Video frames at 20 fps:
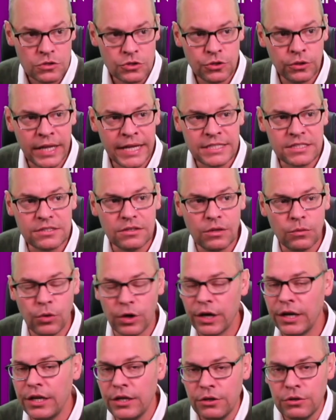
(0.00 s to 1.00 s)
So
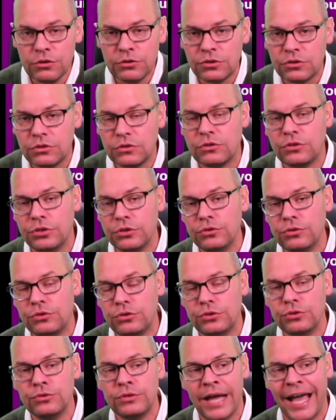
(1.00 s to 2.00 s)
we're going to use
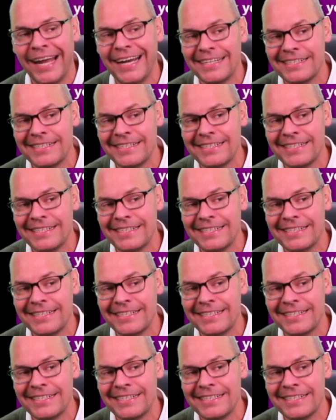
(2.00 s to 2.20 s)
229.